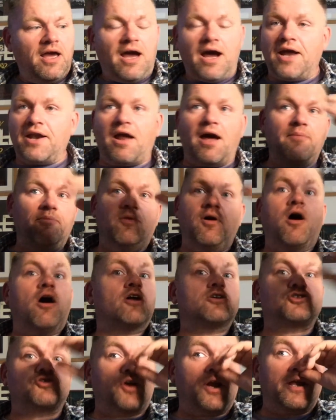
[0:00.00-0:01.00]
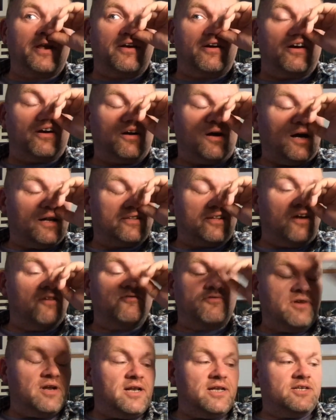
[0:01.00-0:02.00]
And I'm not a drinker. I
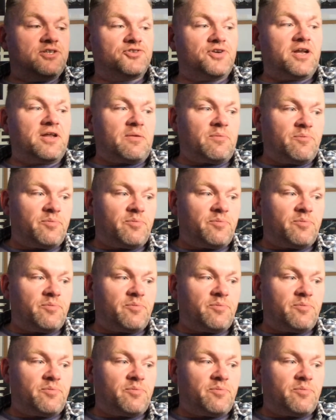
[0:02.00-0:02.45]
don't really drink.